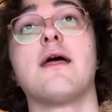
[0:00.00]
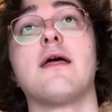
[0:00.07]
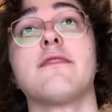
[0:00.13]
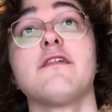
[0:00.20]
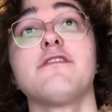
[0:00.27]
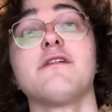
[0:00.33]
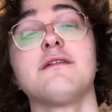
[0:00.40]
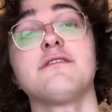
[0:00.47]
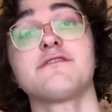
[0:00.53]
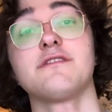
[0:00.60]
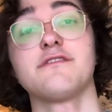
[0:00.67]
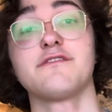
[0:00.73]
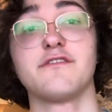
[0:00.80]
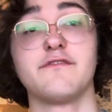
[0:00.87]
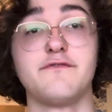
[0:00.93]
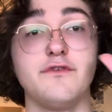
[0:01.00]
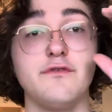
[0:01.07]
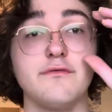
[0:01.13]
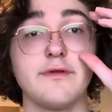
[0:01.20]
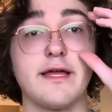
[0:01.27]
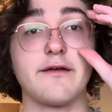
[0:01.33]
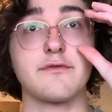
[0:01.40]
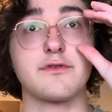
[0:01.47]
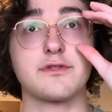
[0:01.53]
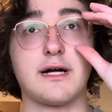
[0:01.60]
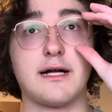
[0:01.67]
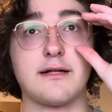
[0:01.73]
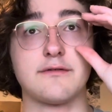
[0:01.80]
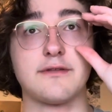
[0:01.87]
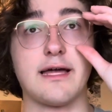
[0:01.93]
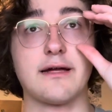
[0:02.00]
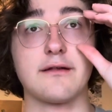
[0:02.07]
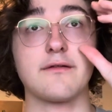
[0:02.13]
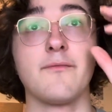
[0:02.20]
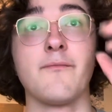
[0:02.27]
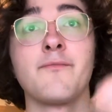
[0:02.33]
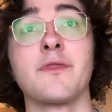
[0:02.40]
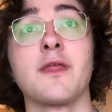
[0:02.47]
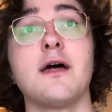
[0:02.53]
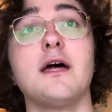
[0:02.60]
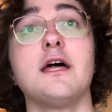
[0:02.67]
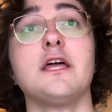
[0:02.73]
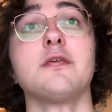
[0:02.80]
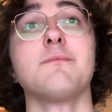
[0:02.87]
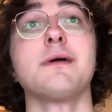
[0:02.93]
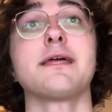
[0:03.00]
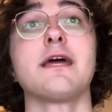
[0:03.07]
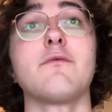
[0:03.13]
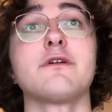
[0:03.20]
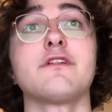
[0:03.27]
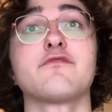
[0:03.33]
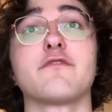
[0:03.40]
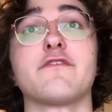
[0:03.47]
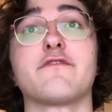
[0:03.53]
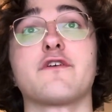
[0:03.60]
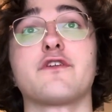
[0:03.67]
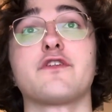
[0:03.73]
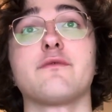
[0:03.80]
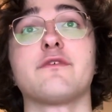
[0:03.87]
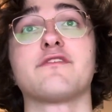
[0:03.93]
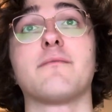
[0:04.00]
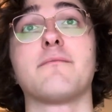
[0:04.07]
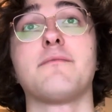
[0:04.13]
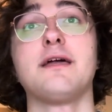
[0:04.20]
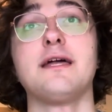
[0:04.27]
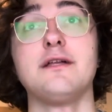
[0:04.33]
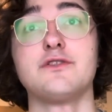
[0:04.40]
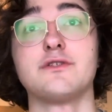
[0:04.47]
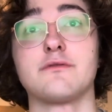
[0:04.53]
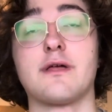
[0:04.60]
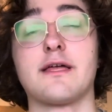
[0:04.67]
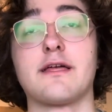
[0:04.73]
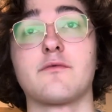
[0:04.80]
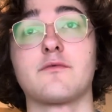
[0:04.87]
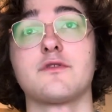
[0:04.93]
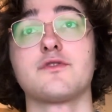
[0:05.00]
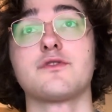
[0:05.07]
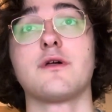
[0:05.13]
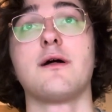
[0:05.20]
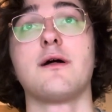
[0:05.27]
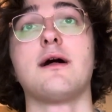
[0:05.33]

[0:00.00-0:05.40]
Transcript: In this instance of new language contact, you may get what is referred to as a pidgin language.